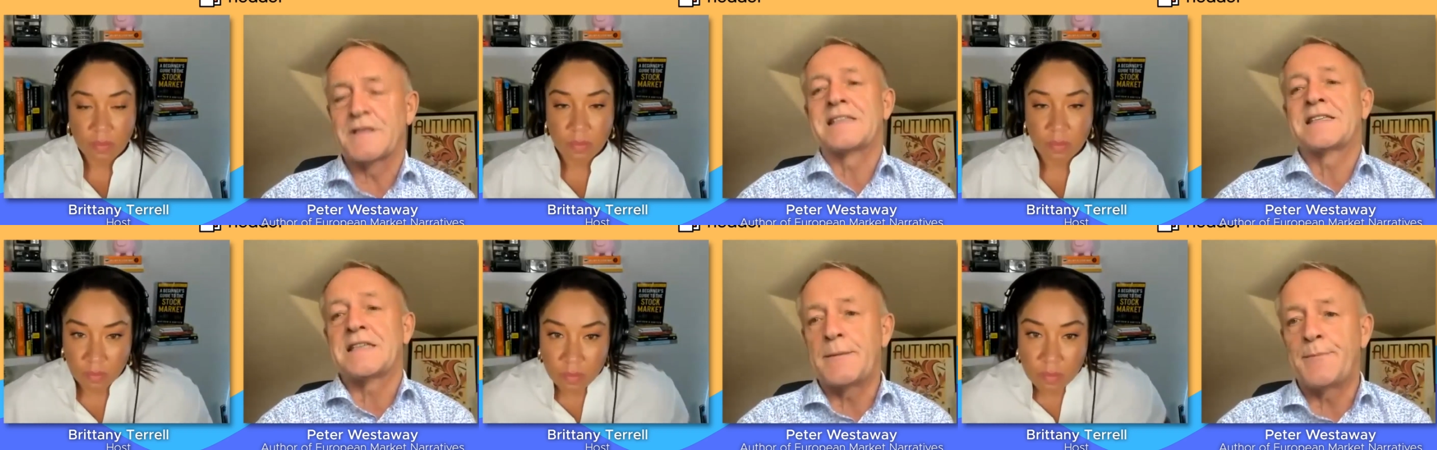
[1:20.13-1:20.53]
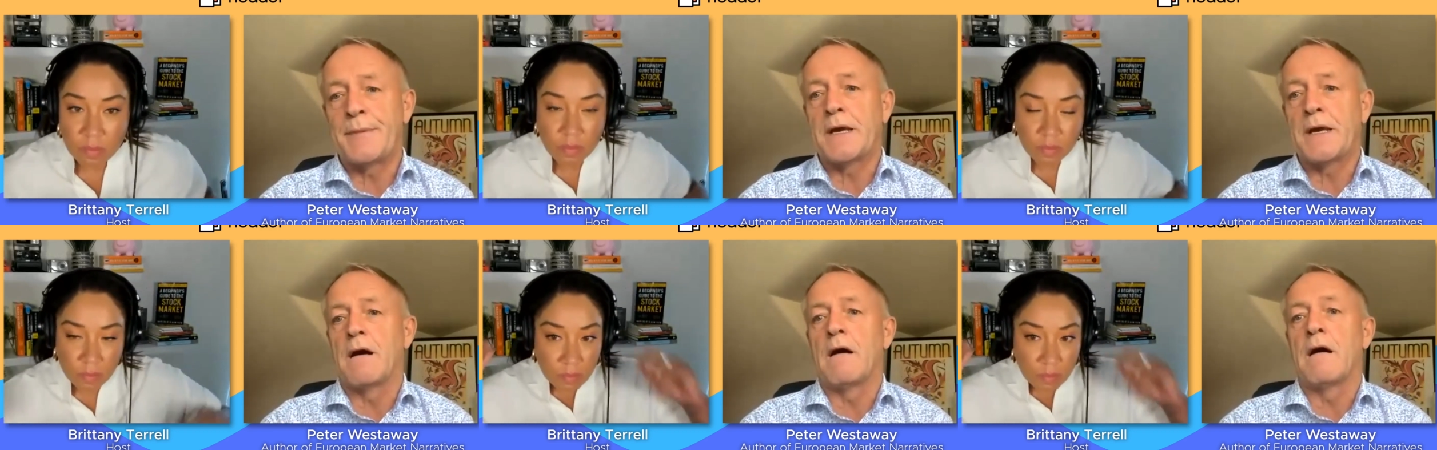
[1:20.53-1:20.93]
Speaker 1: the
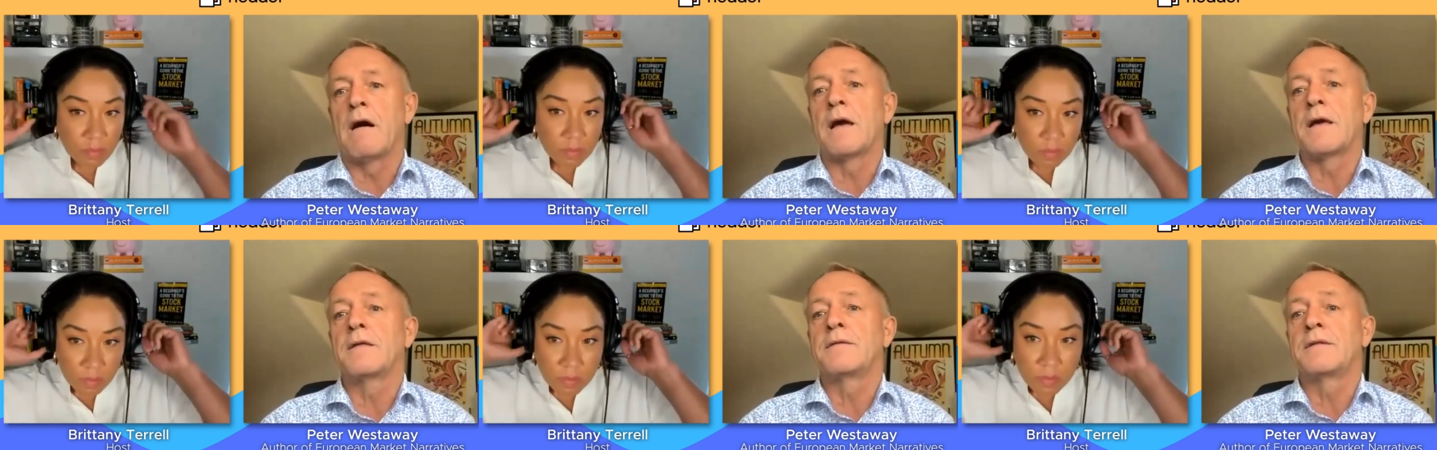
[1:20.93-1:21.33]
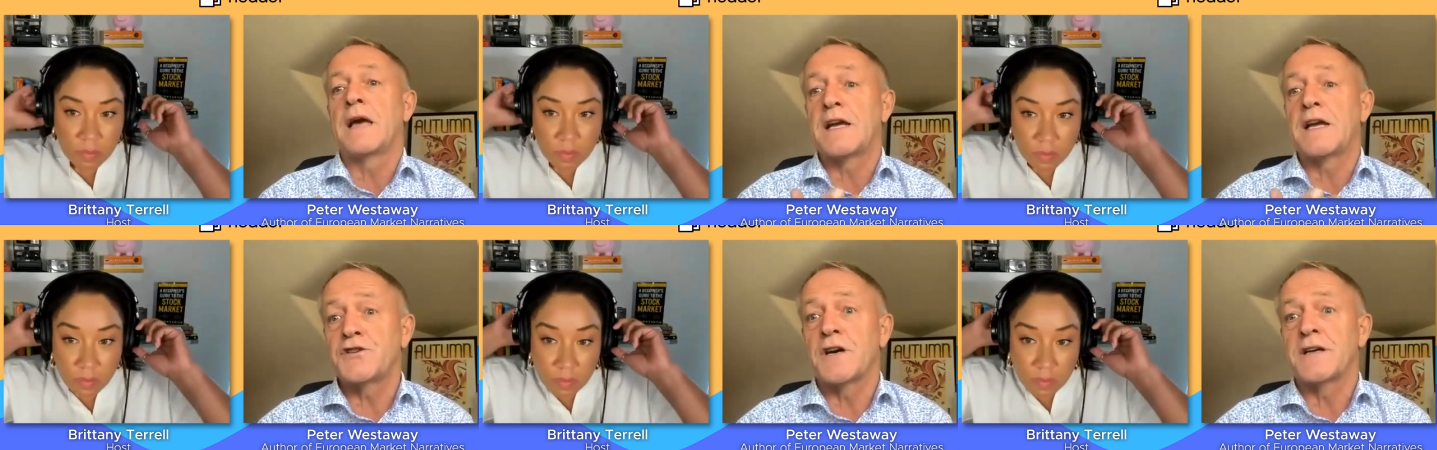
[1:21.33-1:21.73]
CPI, the
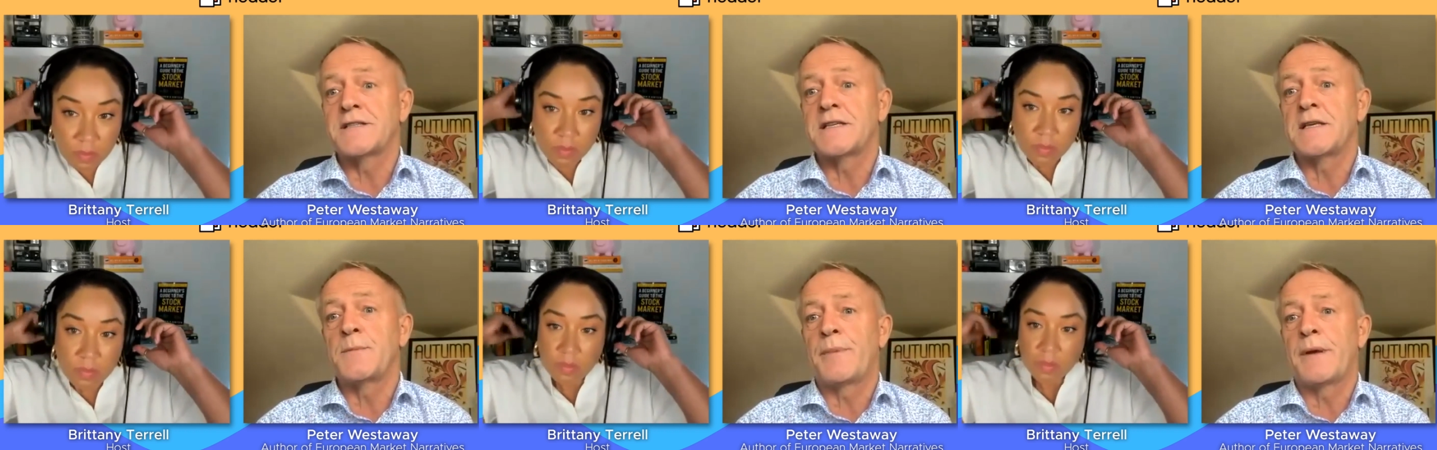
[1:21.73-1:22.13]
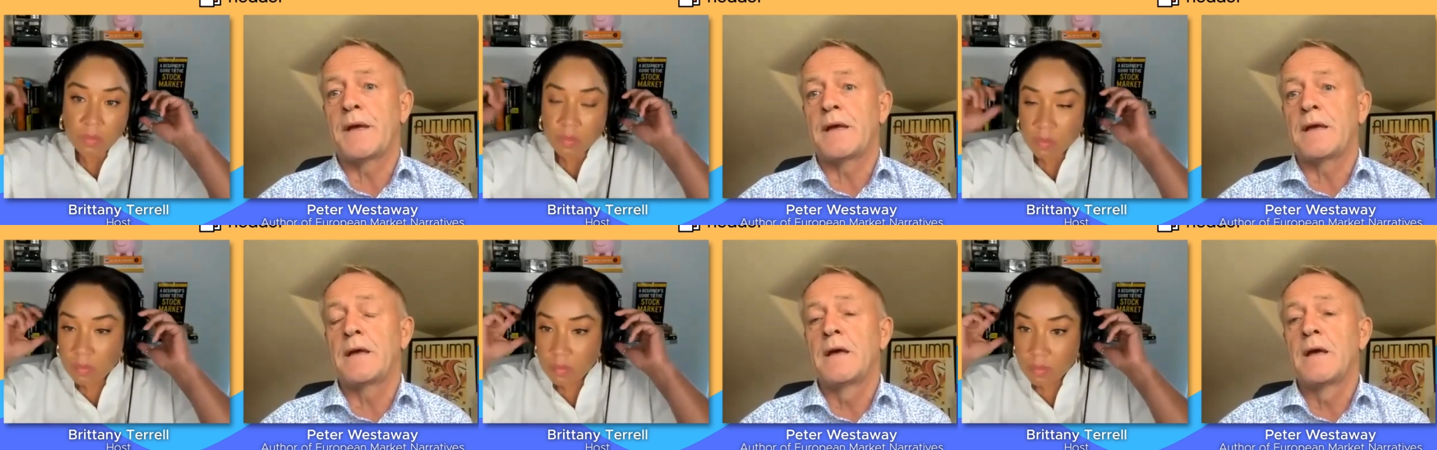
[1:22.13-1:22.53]

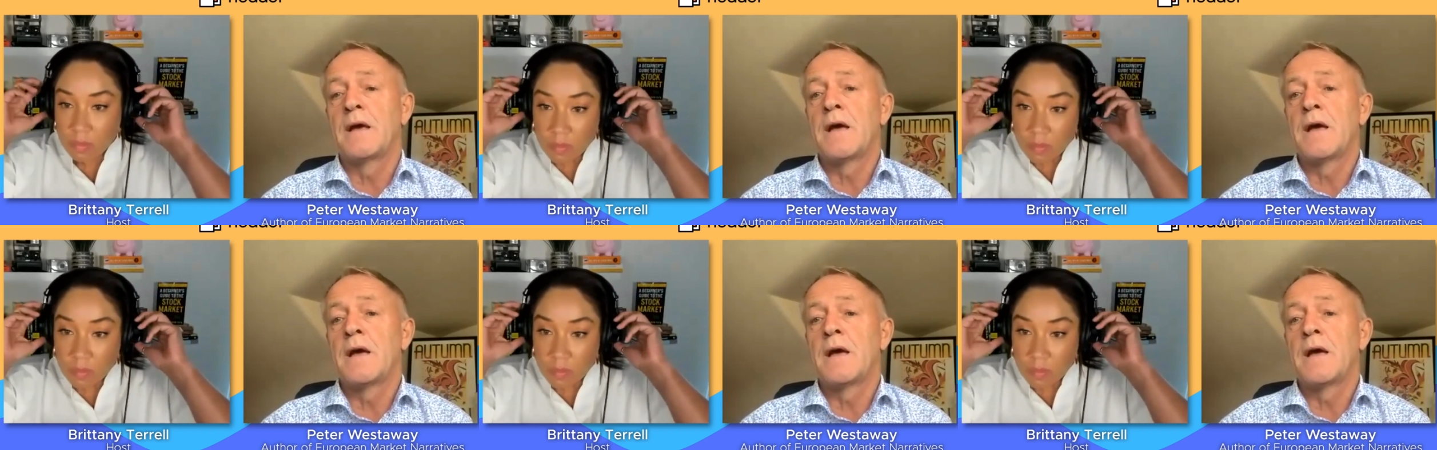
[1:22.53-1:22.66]
HICP,